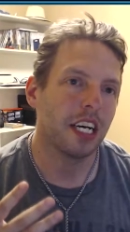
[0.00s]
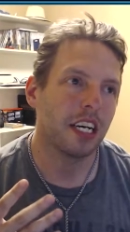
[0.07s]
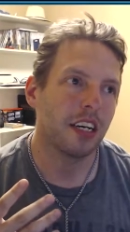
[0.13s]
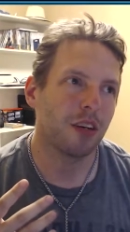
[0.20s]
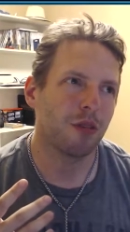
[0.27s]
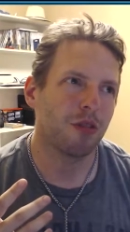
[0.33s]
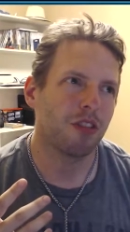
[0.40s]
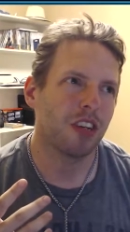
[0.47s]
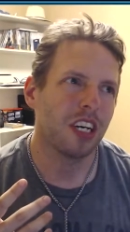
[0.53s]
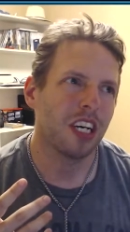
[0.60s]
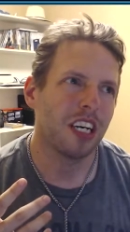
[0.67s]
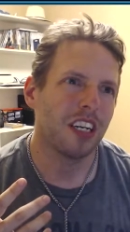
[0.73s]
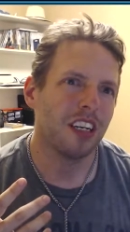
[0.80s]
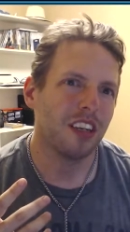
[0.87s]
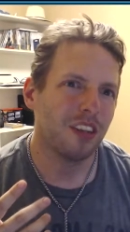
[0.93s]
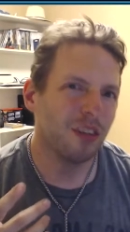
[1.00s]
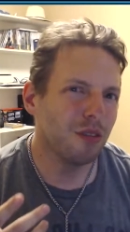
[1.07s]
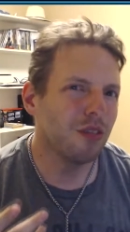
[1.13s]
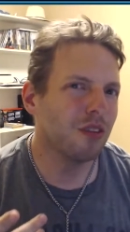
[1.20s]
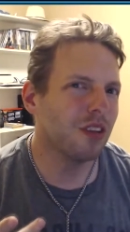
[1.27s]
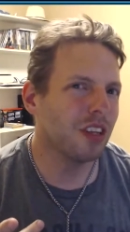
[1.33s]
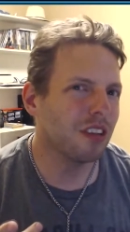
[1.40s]
he goes, "Did you
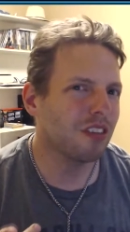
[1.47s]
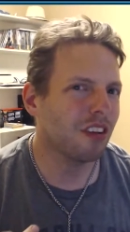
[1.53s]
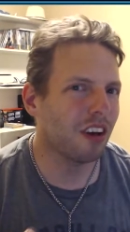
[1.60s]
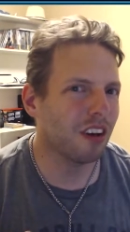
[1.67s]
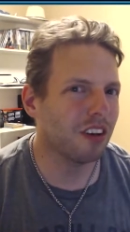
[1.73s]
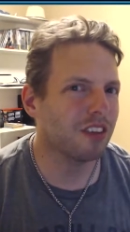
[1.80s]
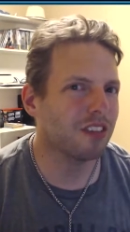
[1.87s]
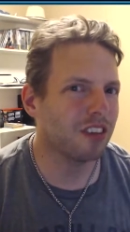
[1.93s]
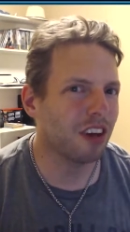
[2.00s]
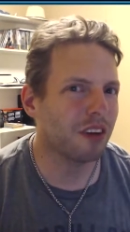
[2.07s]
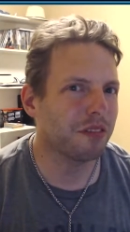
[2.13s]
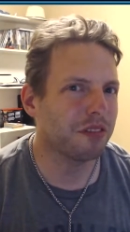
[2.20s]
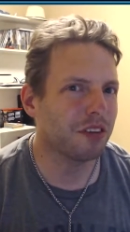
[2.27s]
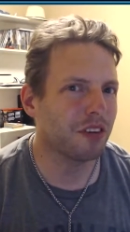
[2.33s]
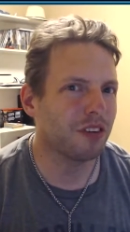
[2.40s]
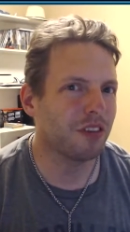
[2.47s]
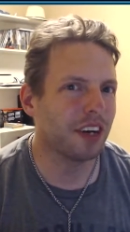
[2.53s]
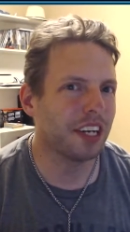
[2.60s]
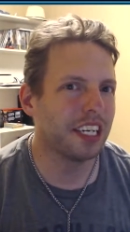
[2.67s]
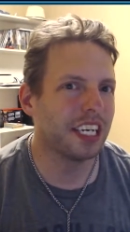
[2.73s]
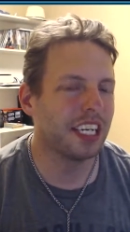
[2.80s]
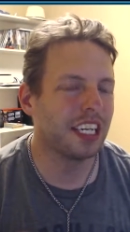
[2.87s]
do this all yourself?" Sort of
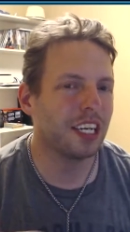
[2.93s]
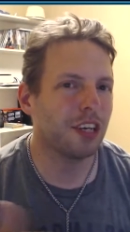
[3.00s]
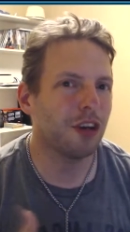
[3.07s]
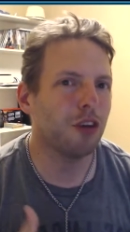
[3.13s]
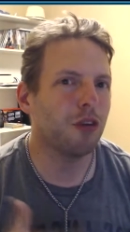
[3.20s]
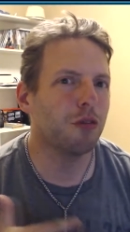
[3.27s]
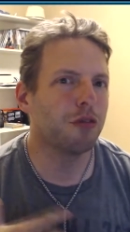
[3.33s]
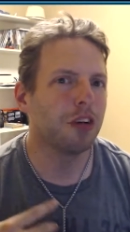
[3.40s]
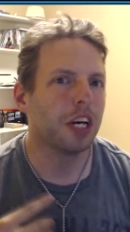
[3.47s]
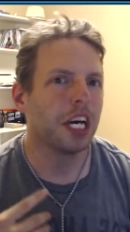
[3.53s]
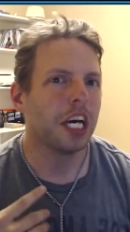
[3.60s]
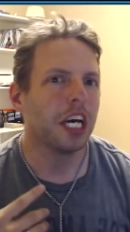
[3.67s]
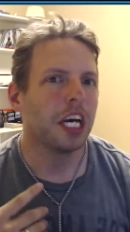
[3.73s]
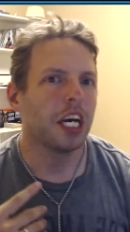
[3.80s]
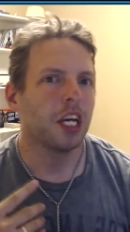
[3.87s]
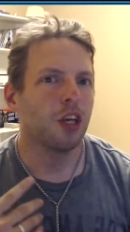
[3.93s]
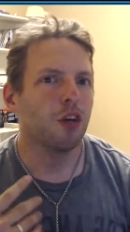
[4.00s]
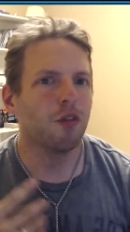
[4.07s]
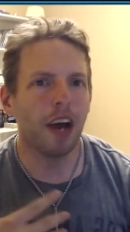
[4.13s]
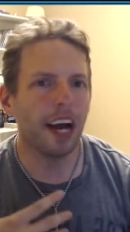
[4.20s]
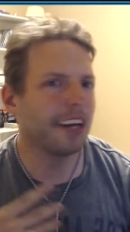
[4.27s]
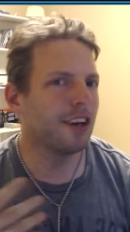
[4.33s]
idea, like you've you've
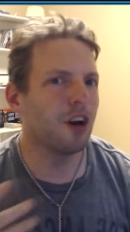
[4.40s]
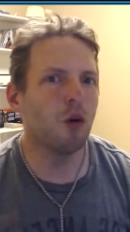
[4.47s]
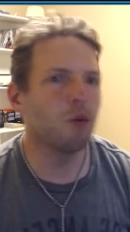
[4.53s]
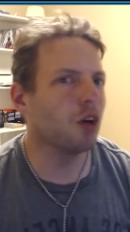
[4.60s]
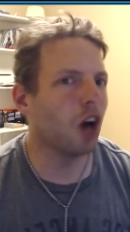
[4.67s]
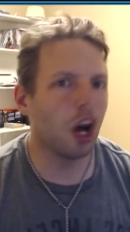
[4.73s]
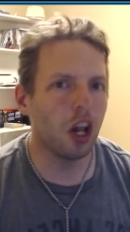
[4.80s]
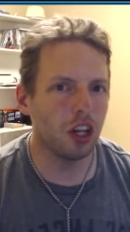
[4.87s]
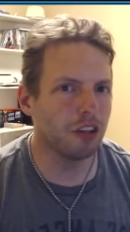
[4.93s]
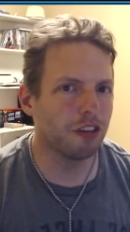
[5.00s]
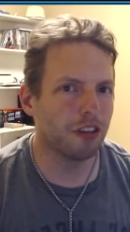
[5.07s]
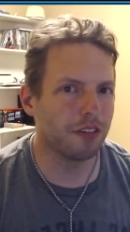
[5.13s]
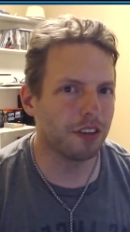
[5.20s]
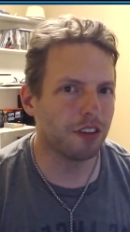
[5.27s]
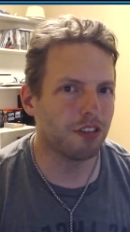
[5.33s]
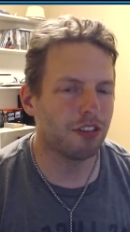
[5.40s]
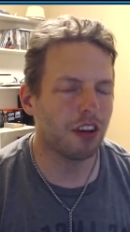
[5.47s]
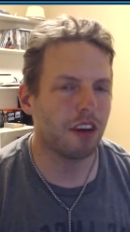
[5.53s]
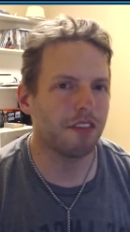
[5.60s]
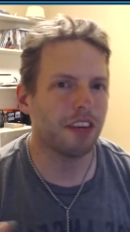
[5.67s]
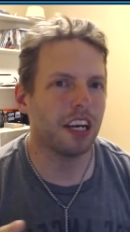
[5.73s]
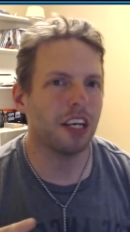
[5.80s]
had no knowledge of this
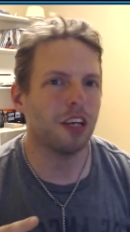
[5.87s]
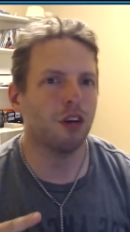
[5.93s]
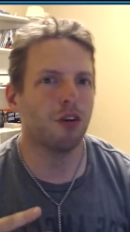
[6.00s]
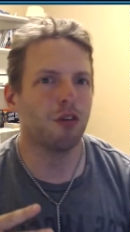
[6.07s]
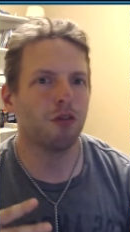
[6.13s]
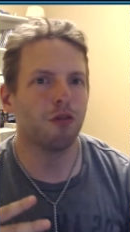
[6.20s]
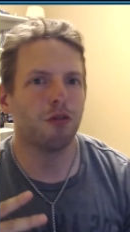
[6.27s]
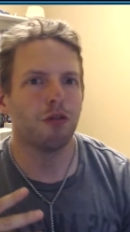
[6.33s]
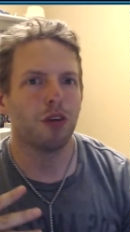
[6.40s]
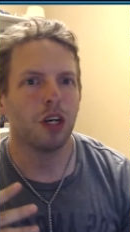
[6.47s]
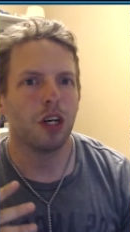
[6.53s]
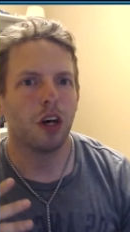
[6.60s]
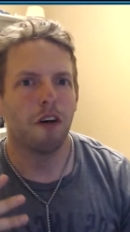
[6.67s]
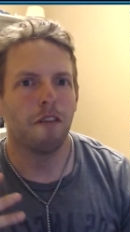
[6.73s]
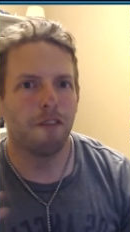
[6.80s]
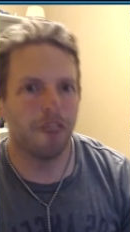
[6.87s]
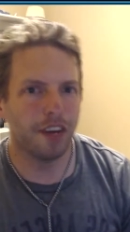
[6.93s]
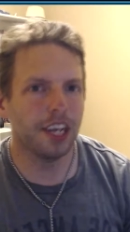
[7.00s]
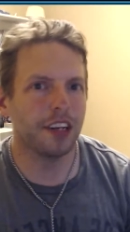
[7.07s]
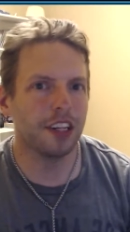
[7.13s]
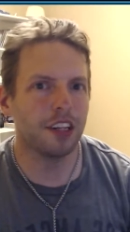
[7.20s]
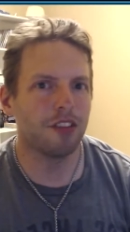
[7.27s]
stuff yet. You've
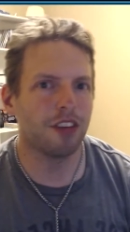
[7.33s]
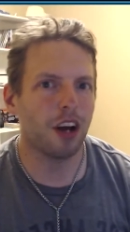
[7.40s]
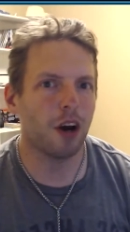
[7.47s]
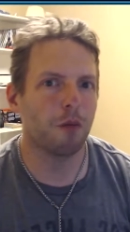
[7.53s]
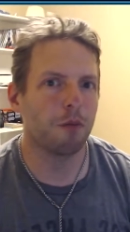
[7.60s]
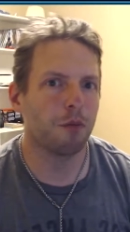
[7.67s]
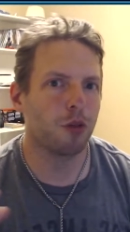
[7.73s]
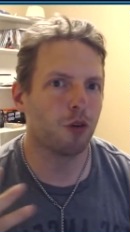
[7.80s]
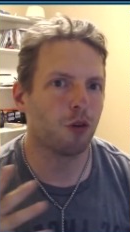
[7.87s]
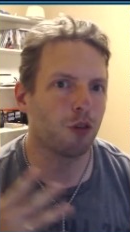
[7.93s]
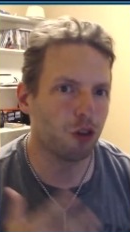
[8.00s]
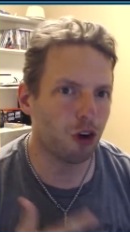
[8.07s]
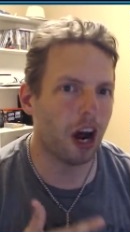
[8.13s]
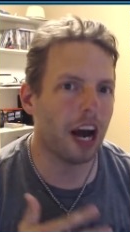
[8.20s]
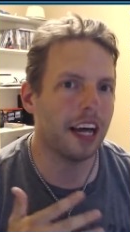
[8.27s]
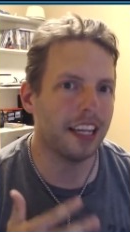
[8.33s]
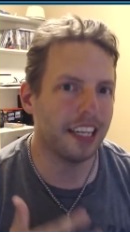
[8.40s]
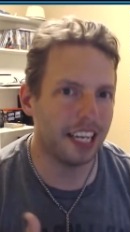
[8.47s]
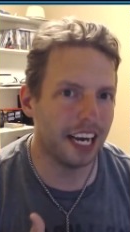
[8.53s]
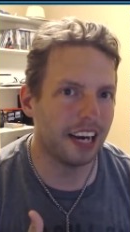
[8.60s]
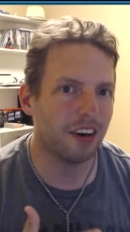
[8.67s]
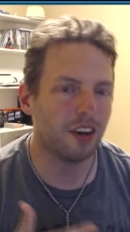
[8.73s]
figured this out through trial and
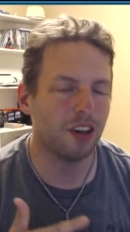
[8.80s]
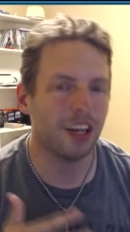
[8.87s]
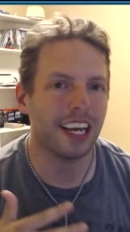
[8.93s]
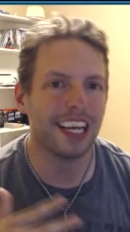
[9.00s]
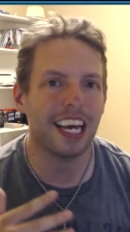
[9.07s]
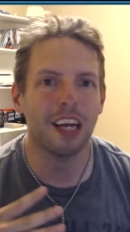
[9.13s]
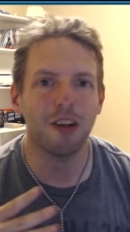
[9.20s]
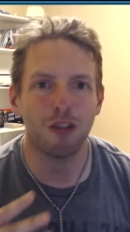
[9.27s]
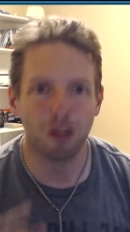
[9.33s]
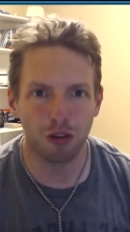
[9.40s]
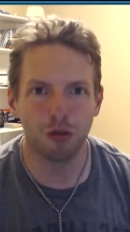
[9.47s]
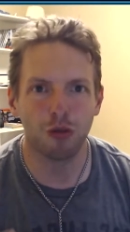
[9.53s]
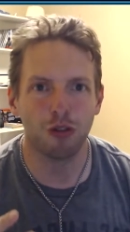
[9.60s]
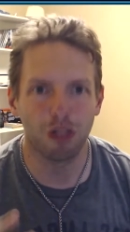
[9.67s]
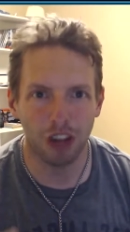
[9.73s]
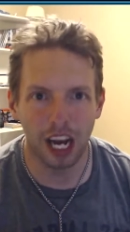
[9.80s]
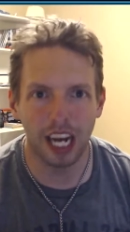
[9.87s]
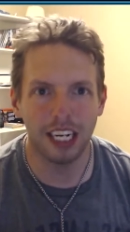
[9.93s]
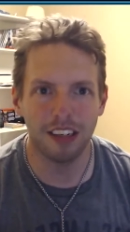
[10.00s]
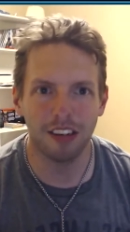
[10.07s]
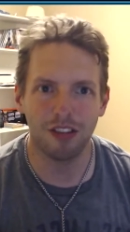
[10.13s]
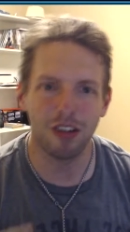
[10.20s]
error, like a true
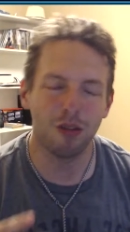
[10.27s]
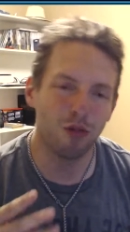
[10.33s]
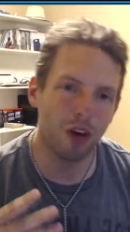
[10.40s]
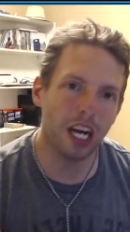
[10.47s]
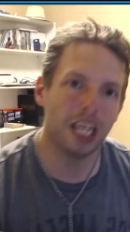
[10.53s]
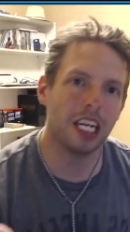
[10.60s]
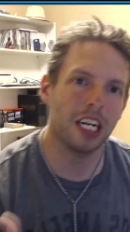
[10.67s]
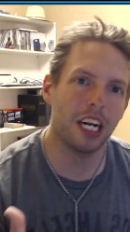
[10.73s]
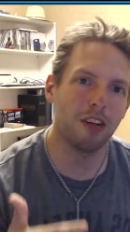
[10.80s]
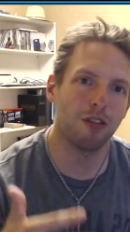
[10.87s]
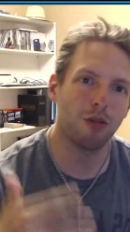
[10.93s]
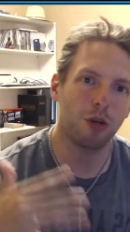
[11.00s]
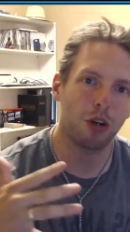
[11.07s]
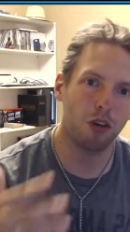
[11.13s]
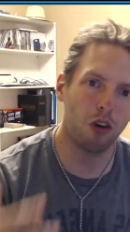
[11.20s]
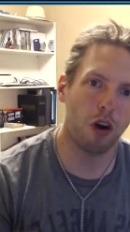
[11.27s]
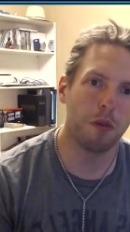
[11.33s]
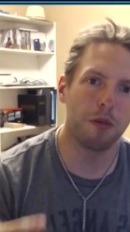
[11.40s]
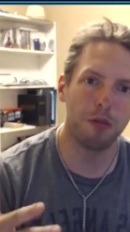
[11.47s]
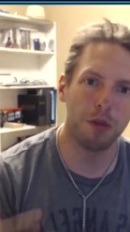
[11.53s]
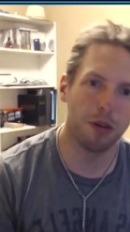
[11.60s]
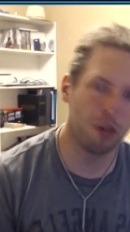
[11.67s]
scientist. He recognizes what Crom
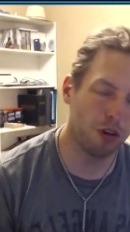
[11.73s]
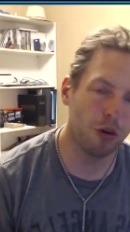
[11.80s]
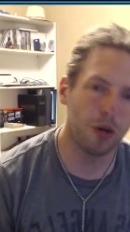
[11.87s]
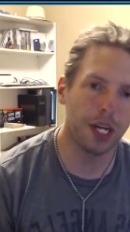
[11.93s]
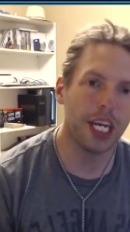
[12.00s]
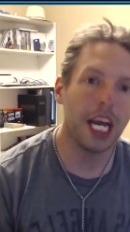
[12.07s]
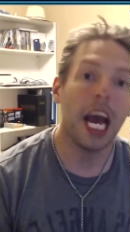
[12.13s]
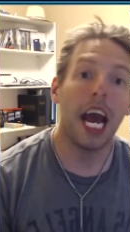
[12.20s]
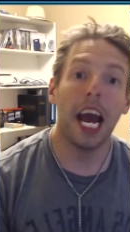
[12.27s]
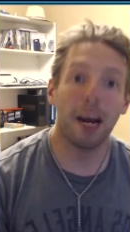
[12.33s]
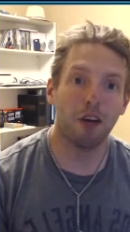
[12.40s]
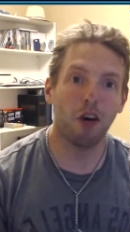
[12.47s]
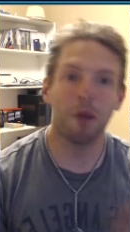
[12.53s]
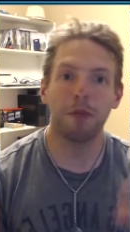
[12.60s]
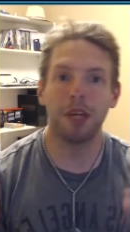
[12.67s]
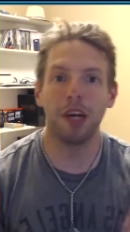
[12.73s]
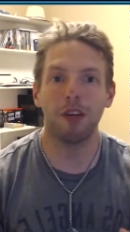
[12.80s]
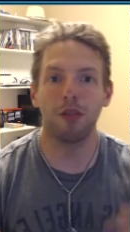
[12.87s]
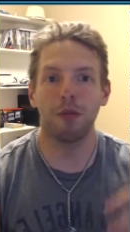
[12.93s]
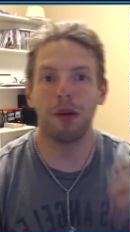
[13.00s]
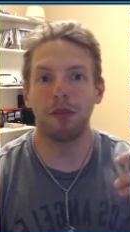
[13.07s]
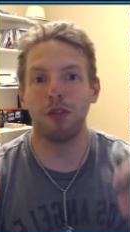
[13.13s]
has been doing, mm-hmm. and Crom tells
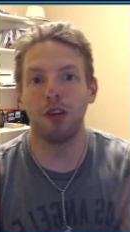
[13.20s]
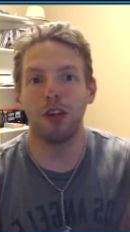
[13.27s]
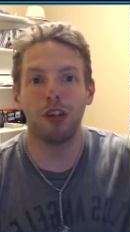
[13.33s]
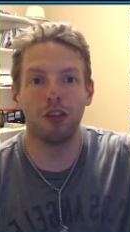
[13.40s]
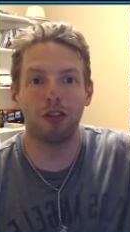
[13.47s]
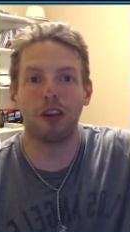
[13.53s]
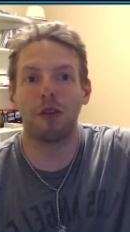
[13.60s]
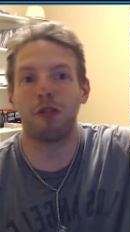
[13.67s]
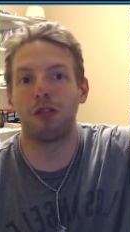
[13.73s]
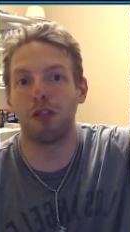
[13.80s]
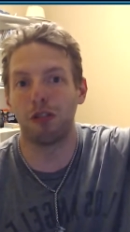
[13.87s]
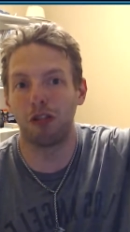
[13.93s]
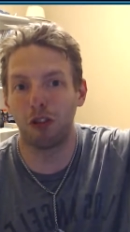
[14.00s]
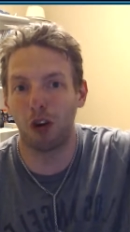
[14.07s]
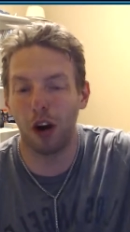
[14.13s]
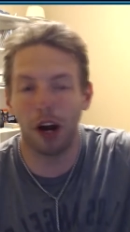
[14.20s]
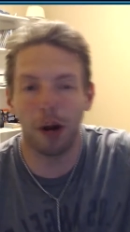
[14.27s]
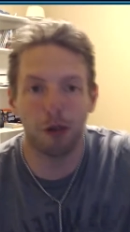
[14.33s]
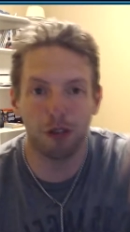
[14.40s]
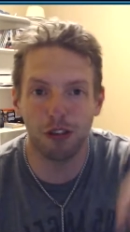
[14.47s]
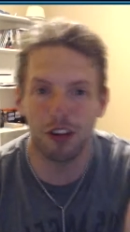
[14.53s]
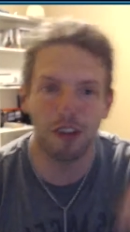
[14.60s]
him after he discovers the storehouse
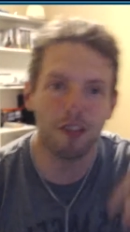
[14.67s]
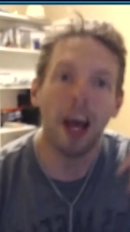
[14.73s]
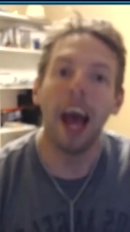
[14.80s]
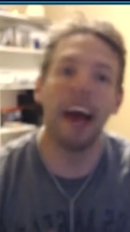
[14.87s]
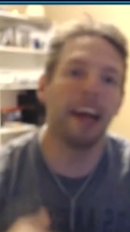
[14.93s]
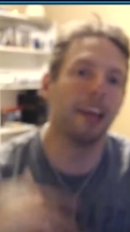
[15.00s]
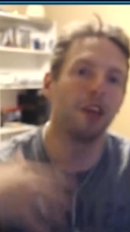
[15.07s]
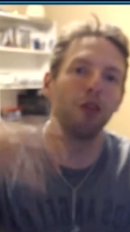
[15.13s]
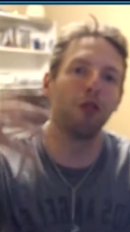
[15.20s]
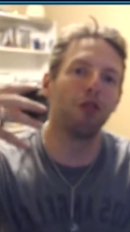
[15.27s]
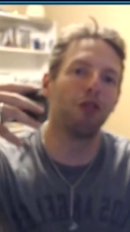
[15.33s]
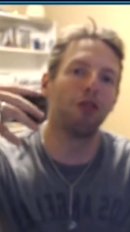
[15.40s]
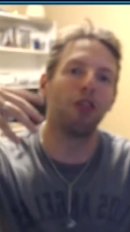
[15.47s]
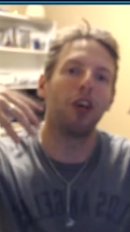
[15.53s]
and stuff, and he loses